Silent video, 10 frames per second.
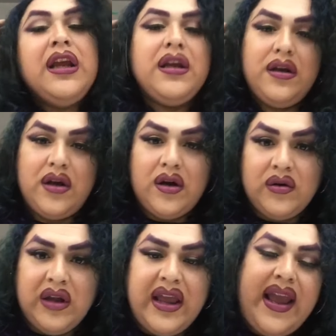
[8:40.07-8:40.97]
You
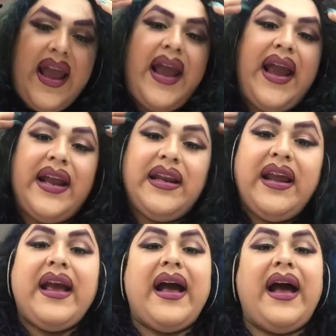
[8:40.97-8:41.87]
know? And
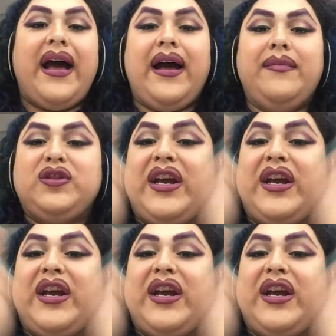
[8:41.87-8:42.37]
um, so